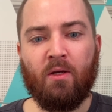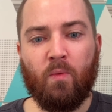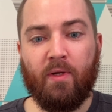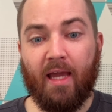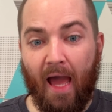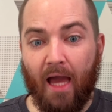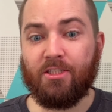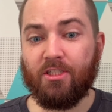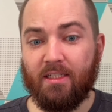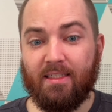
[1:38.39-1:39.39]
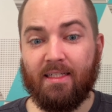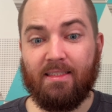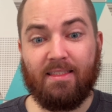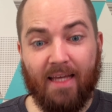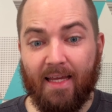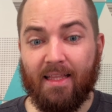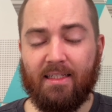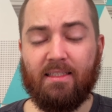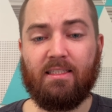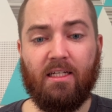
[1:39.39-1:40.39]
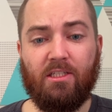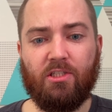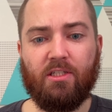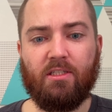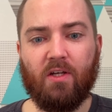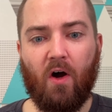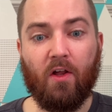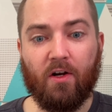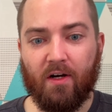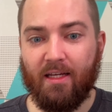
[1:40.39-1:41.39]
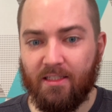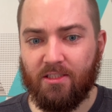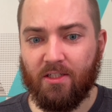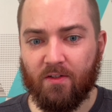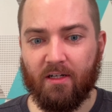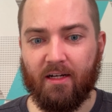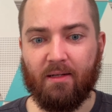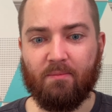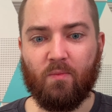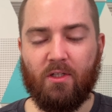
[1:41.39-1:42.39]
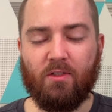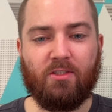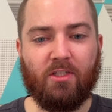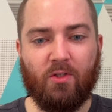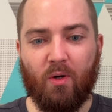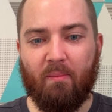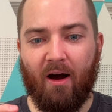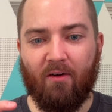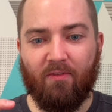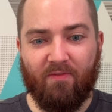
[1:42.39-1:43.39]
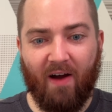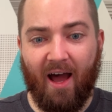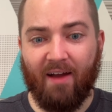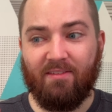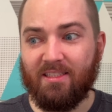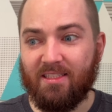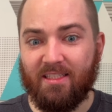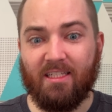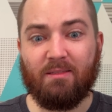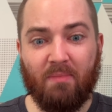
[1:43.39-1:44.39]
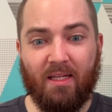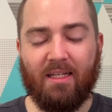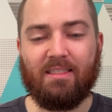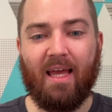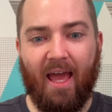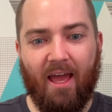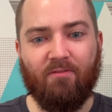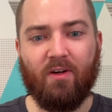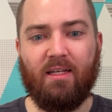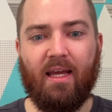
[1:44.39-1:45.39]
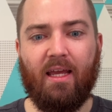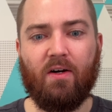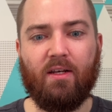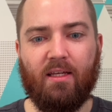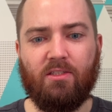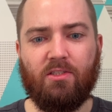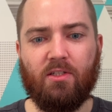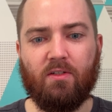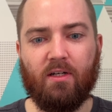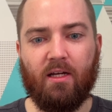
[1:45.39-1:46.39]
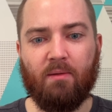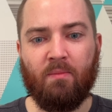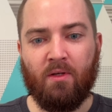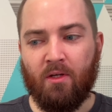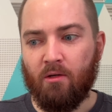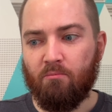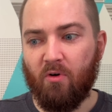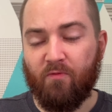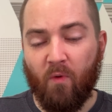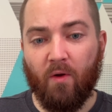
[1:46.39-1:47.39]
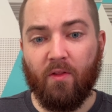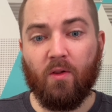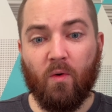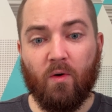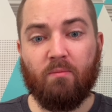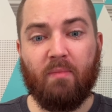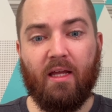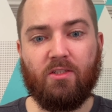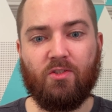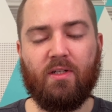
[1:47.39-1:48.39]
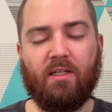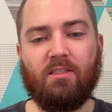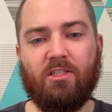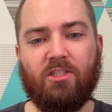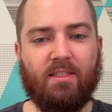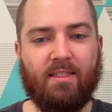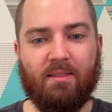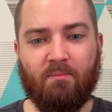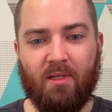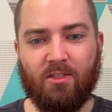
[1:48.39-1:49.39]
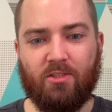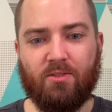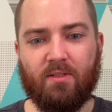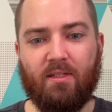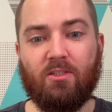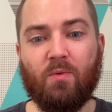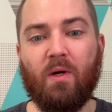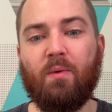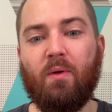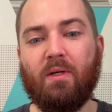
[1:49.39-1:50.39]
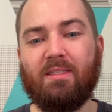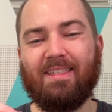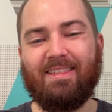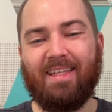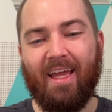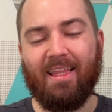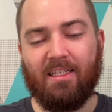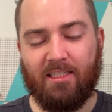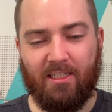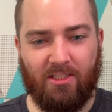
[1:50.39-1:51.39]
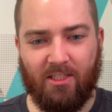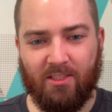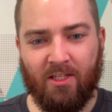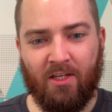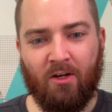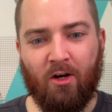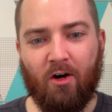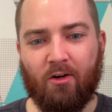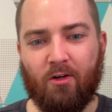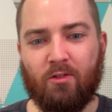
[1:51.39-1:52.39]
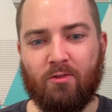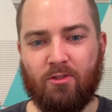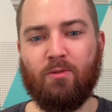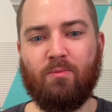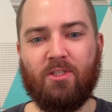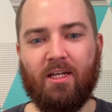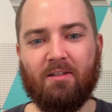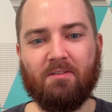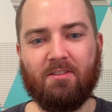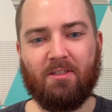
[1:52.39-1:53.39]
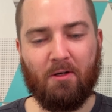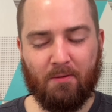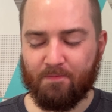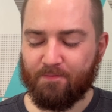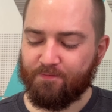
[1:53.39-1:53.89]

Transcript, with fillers: we actually did daily teachings on our Instagram. We used to do about five to six minutes every day on Instagram before the Lord made a transition in the ministry to where we went to daily teachings on our YouTube channel. So